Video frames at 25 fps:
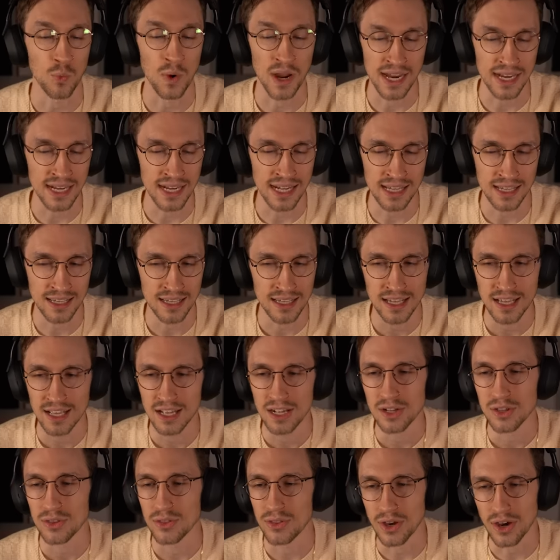waning.
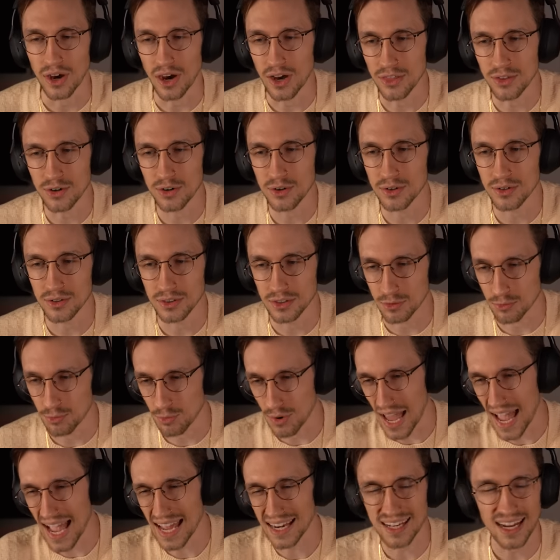The
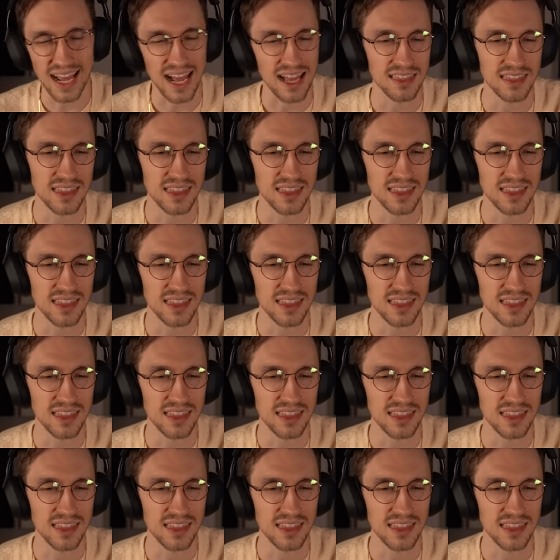rat, I